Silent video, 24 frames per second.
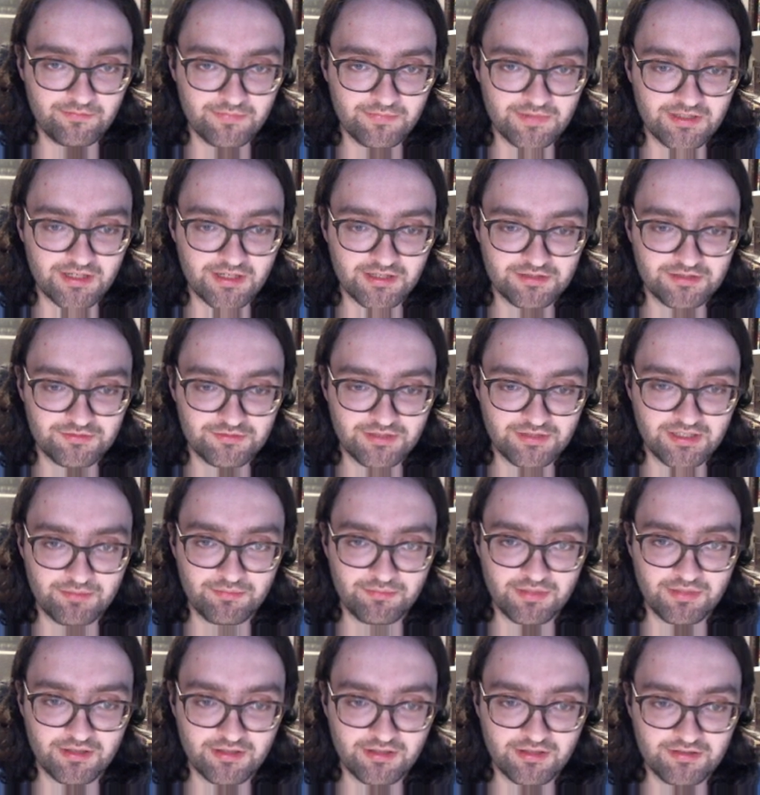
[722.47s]
can't really
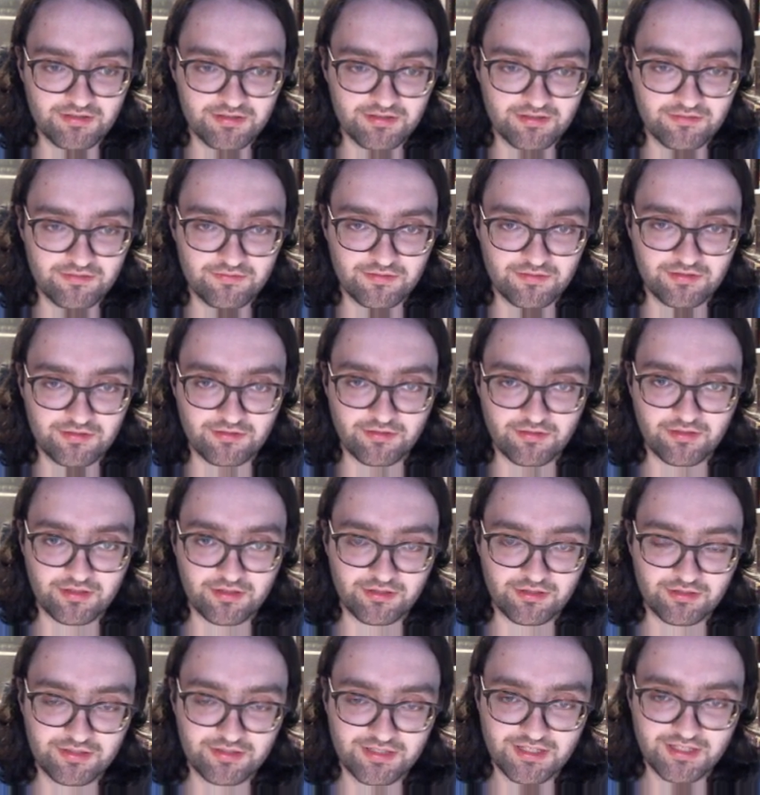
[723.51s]
block for
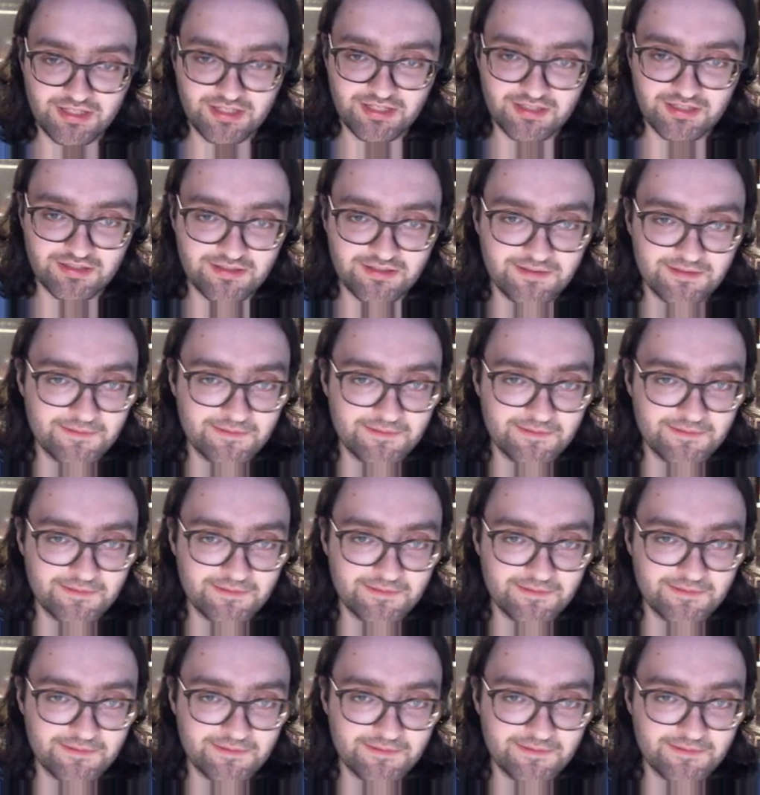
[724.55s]
their king.